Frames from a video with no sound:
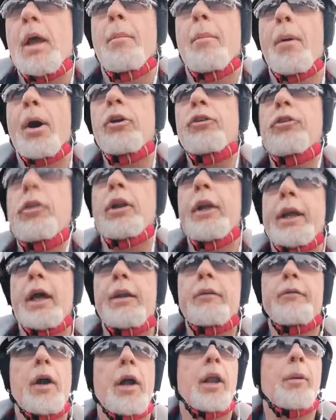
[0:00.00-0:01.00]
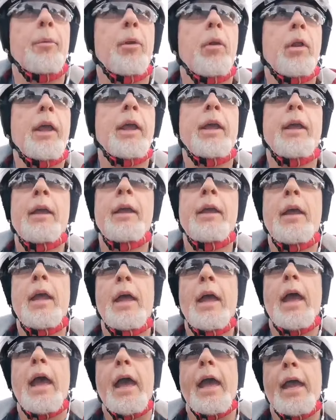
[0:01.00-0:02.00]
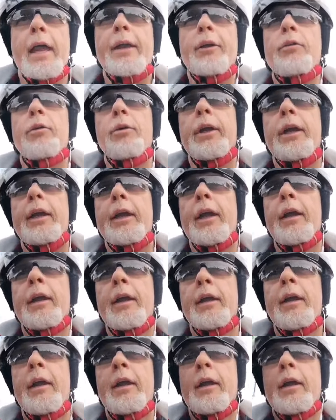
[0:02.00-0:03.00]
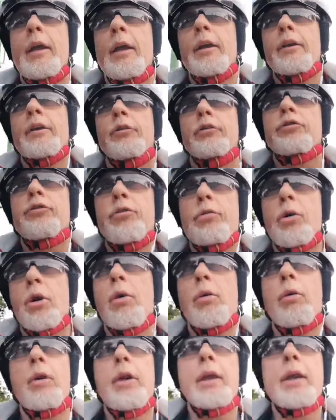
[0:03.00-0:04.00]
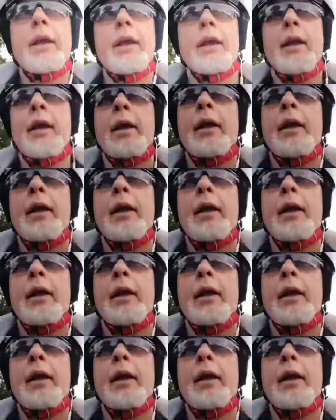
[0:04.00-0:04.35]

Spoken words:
emotionally unavailable, angry, controlling